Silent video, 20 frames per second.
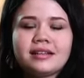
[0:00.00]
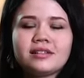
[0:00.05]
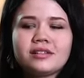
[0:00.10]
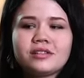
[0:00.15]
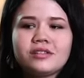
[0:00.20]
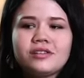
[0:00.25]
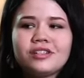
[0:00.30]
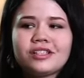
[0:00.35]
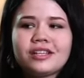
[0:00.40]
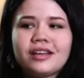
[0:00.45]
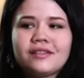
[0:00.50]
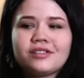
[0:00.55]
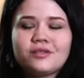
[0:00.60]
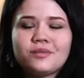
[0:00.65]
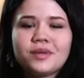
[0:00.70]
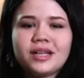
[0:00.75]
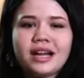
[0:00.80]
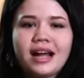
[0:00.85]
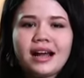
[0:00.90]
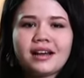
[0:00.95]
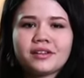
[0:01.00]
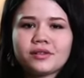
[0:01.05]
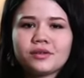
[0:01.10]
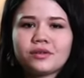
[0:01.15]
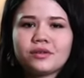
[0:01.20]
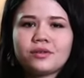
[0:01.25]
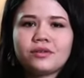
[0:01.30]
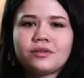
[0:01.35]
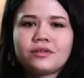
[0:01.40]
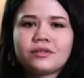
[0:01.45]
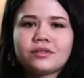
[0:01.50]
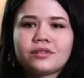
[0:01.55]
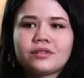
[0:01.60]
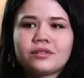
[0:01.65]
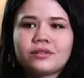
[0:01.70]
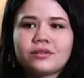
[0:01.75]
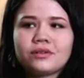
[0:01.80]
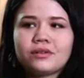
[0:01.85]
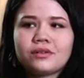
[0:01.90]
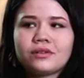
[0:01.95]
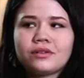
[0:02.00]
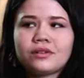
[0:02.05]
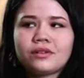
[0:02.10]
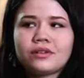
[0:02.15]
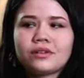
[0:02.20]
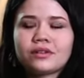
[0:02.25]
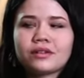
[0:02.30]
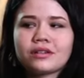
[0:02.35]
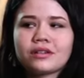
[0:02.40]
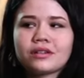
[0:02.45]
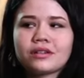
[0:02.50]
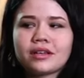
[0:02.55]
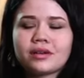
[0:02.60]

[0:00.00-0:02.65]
So you just have to be an asshole or